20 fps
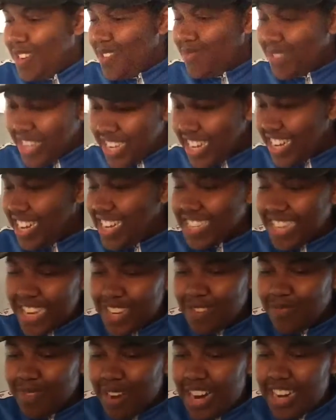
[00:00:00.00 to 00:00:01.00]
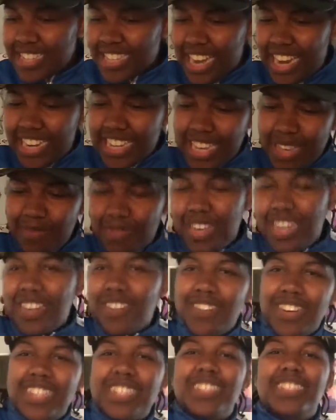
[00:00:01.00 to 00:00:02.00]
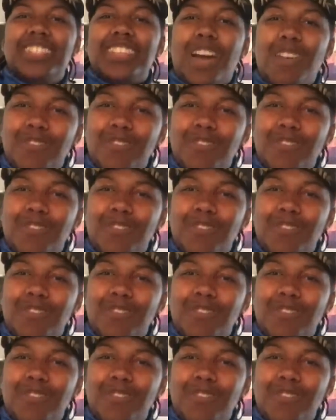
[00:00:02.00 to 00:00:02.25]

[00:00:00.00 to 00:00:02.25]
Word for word: because ain't nobody decided to give me any questions,